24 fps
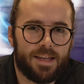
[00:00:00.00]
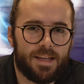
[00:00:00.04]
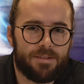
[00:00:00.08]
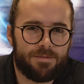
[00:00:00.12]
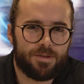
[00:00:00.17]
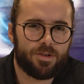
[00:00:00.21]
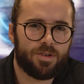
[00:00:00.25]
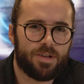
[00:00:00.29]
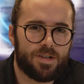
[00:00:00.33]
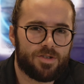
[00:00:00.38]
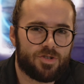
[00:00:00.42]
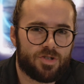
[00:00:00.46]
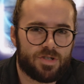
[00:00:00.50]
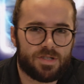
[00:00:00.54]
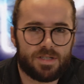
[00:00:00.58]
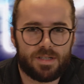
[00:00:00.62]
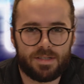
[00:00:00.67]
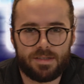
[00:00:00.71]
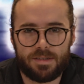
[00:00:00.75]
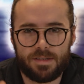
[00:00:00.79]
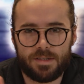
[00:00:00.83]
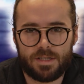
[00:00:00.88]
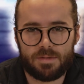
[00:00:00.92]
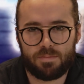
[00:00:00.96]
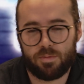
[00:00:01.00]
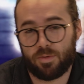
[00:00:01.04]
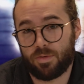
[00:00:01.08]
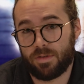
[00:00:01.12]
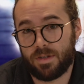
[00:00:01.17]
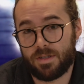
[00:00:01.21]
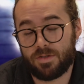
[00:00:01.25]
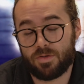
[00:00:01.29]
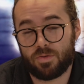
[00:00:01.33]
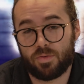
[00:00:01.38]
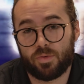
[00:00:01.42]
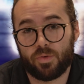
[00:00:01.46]
if you're interested in exploring
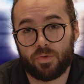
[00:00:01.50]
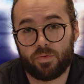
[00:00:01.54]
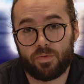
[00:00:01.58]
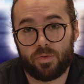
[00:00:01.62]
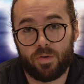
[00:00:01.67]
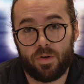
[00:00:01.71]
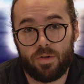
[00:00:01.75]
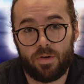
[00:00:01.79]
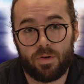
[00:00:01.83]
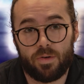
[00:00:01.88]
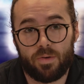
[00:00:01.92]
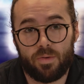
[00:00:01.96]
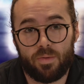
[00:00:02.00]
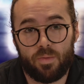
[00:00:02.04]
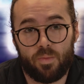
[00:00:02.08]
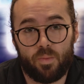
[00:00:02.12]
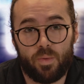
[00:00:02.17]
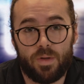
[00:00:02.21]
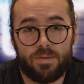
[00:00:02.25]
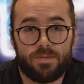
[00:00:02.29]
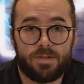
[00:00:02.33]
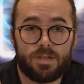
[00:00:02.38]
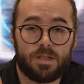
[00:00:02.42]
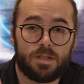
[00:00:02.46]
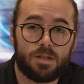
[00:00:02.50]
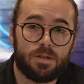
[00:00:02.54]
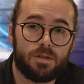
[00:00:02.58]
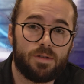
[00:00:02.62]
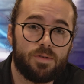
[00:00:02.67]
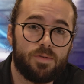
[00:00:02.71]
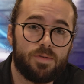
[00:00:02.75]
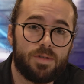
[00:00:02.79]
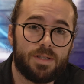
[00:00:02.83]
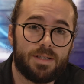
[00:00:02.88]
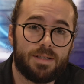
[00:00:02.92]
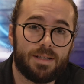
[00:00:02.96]
these tools further, we've
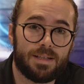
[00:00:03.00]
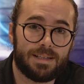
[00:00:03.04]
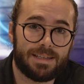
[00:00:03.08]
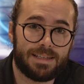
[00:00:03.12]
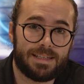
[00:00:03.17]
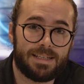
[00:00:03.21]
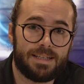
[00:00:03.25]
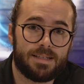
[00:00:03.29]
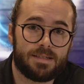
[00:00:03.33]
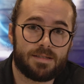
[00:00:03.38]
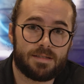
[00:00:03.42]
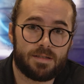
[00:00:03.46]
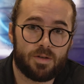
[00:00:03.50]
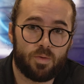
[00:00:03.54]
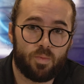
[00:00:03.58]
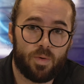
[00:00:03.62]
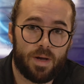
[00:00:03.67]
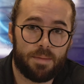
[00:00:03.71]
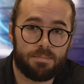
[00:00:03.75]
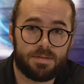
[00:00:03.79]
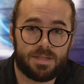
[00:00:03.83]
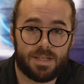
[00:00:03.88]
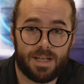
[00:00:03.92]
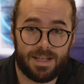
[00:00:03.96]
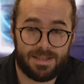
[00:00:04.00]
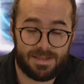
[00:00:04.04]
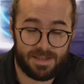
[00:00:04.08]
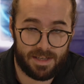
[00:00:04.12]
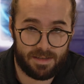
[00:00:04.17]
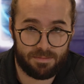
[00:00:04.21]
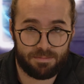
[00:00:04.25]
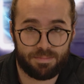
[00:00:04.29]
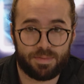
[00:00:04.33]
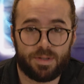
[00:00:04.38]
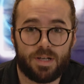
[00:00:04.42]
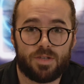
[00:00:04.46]
included links to websites
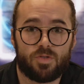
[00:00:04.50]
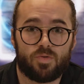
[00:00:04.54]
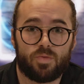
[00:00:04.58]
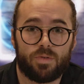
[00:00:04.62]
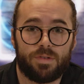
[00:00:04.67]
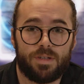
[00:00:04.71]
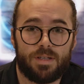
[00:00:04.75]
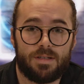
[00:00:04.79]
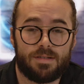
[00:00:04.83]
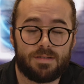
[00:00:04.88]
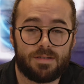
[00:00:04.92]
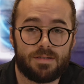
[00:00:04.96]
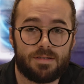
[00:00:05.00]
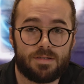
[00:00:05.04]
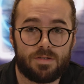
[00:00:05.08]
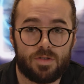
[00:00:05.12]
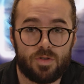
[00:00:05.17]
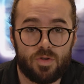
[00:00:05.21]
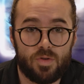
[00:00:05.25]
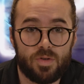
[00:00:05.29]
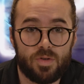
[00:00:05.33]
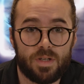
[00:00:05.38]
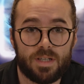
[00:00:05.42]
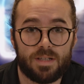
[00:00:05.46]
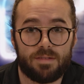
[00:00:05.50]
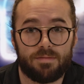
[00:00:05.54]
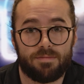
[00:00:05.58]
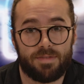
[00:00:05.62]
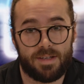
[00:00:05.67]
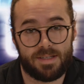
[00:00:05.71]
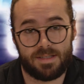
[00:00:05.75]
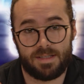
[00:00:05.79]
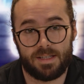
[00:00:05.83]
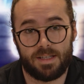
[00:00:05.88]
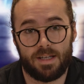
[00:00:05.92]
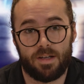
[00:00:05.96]
and press releases so you can
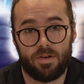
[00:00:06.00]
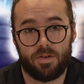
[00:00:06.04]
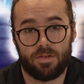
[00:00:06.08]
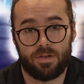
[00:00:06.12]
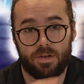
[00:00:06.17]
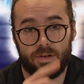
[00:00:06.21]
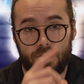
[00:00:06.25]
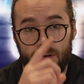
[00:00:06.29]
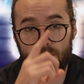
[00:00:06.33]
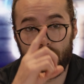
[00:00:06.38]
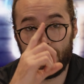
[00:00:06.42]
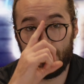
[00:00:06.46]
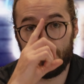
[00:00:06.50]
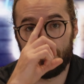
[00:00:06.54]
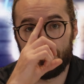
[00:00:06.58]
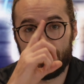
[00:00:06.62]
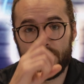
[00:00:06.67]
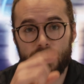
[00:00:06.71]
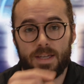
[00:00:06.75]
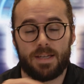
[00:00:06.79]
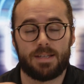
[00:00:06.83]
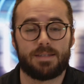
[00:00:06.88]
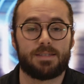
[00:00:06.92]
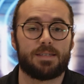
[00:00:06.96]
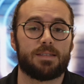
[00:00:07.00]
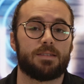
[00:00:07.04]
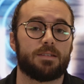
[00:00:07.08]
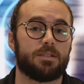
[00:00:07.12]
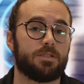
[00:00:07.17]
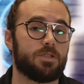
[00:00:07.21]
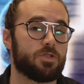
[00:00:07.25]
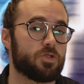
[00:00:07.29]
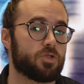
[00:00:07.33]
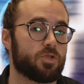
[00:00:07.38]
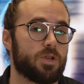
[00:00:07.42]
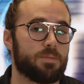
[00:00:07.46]
investigate on your own. It's in the
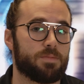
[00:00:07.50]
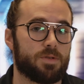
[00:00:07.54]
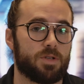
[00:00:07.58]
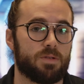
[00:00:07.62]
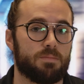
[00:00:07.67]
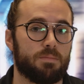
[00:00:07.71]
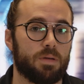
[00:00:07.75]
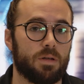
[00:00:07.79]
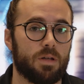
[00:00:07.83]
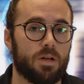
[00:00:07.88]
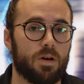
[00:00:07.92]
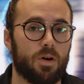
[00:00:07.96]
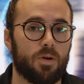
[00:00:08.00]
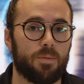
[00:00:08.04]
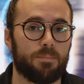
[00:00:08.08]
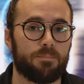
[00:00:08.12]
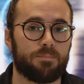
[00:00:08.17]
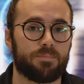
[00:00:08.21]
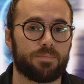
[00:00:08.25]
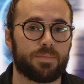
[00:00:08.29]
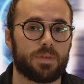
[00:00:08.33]
description below.